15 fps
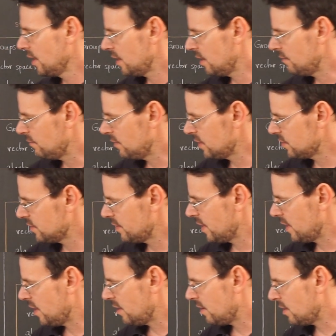in which
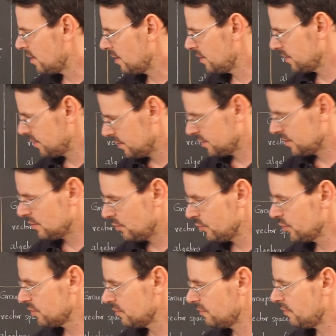there are
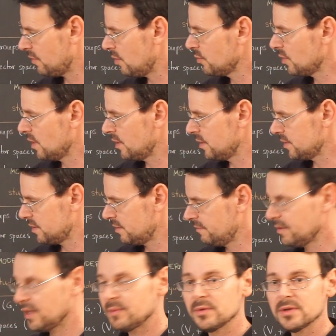solution formulas, the
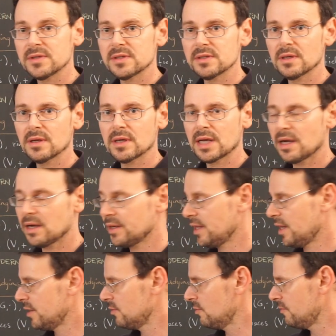famous
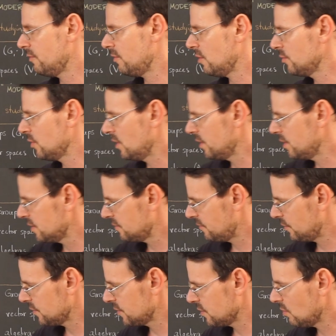Cardano formulas
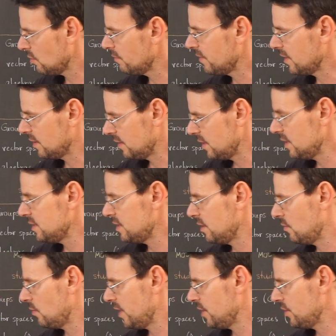for solving these
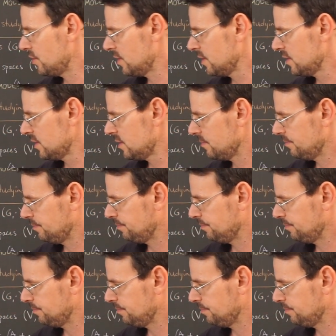equations.